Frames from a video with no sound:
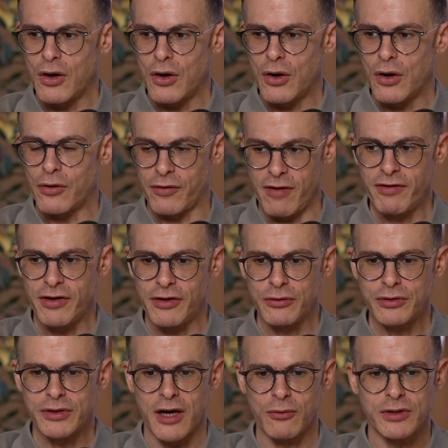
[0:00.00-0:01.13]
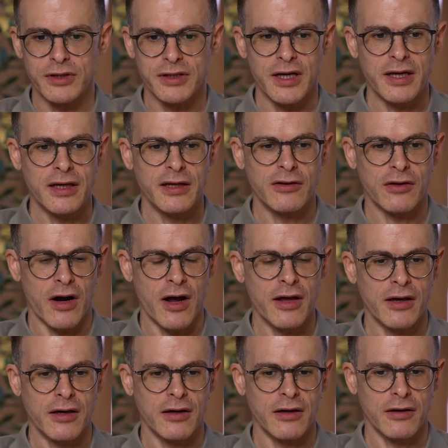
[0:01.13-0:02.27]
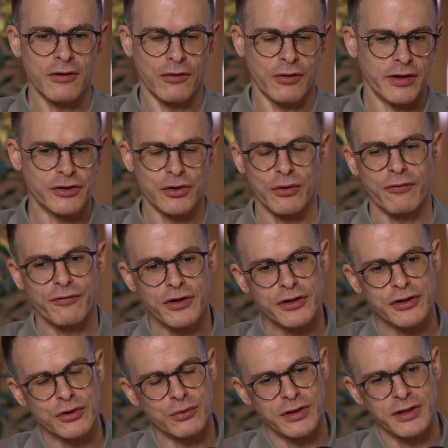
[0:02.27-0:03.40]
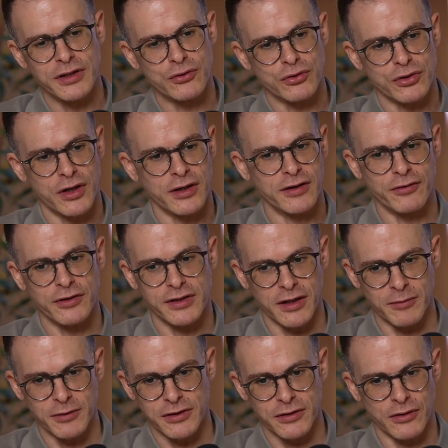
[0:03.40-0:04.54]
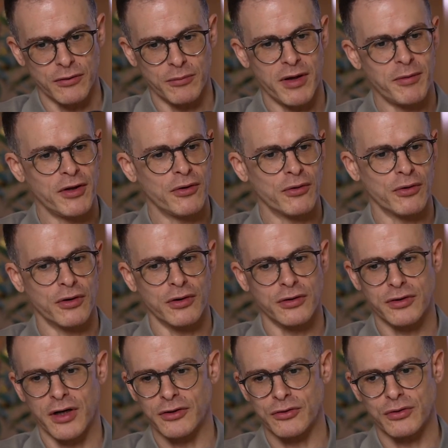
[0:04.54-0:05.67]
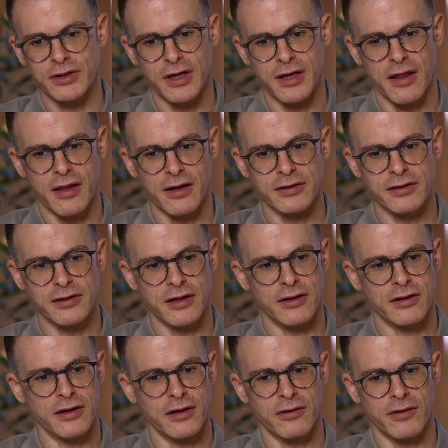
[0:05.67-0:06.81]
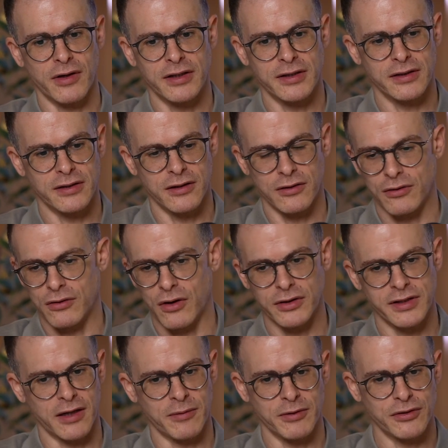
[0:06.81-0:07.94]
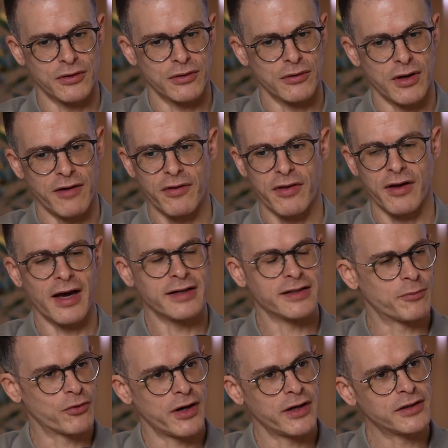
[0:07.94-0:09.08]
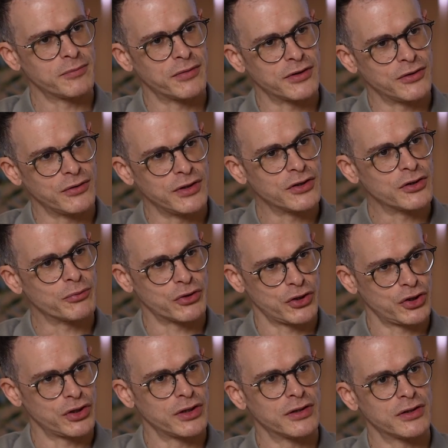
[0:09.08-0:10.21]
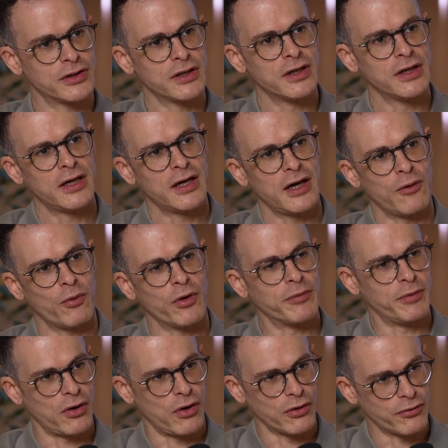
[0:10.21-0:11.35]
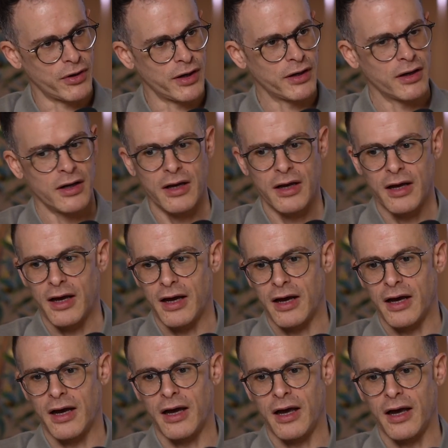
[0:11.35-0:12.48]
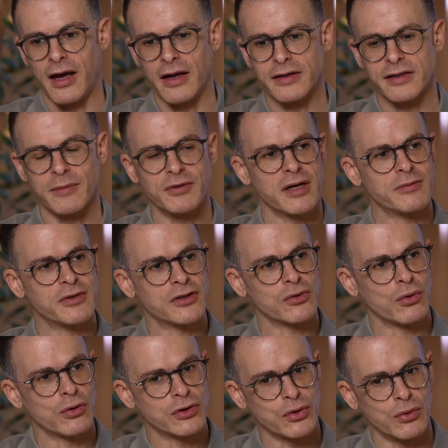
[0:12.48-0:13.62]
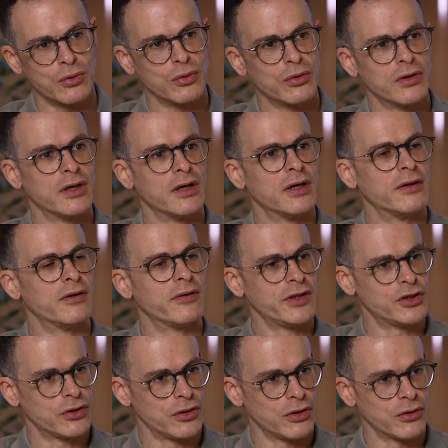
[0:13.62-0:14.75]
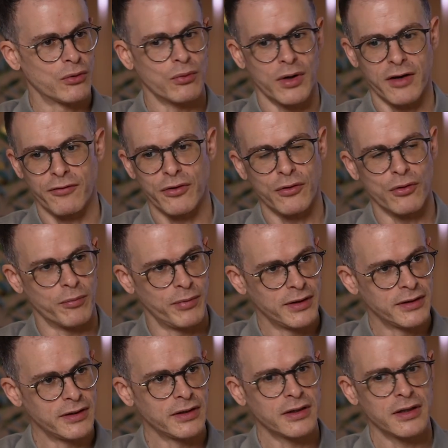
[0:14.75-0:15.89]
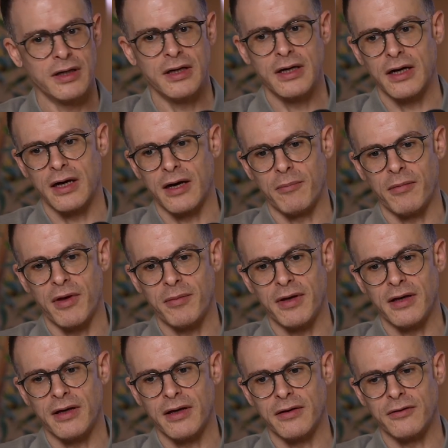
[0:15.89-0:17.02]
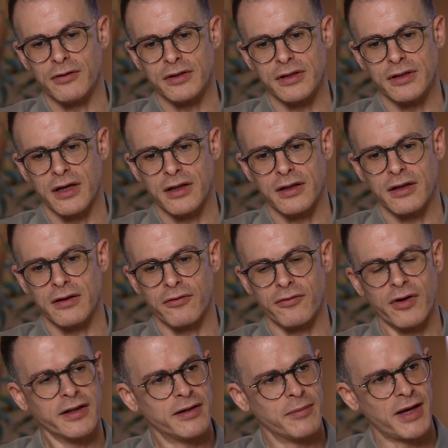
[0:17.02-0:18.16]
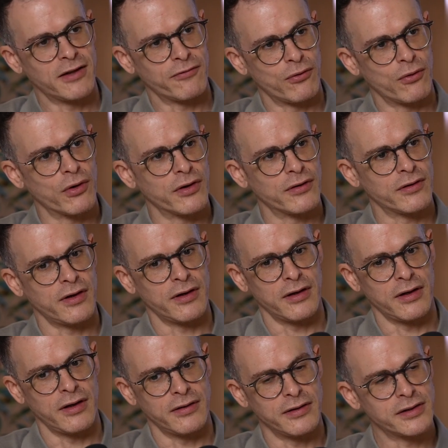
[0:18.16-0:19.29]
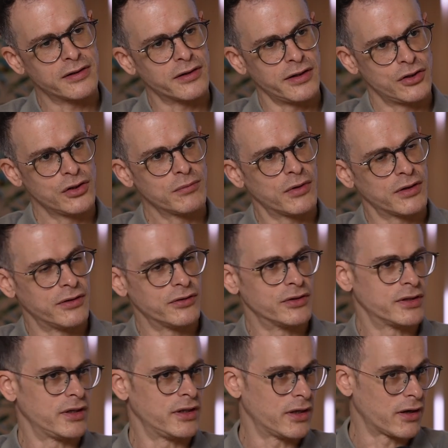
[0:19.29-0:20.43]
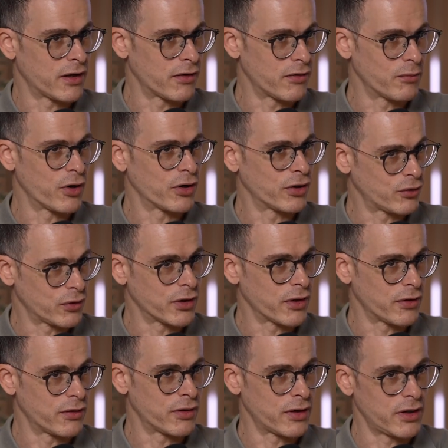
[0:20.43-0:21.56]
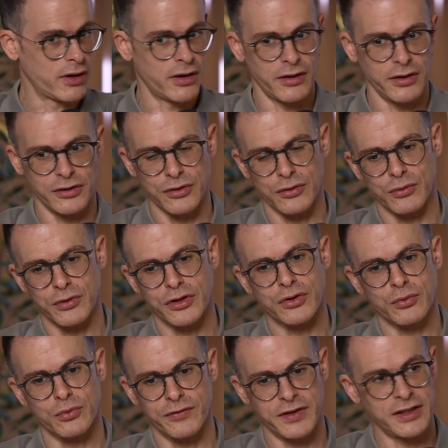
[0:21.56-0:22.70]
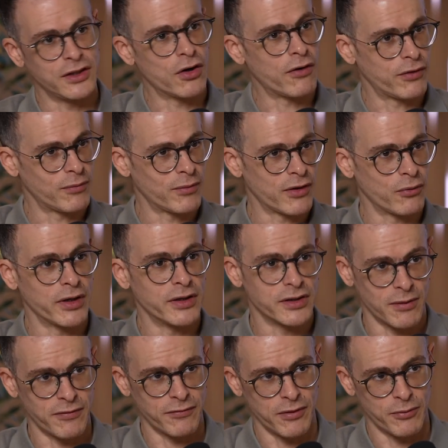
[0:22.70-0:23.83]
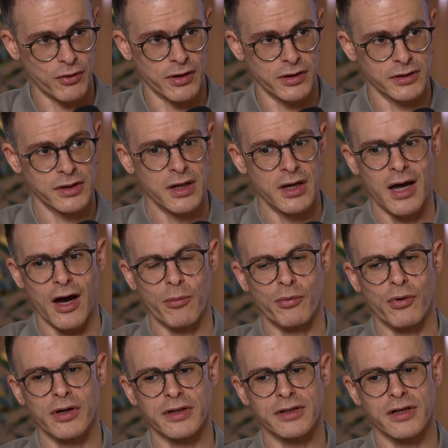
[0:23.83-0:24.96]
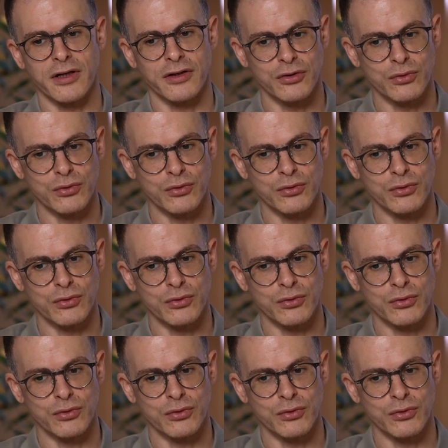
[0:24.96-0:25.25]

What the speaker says: on revenues, I would say trying. Okay, so first you would need to try different segments. You know, maybe you're trying to sell things in the wrong segment. You know, everything has a price, but you need to position it where it belongs, right? And sometimes it's also the region. You know, whatever you're building, maybe there is not the right demand for it in this region, but there's in another market or another region, which we've seen often, by the way, in some of the products. Our products are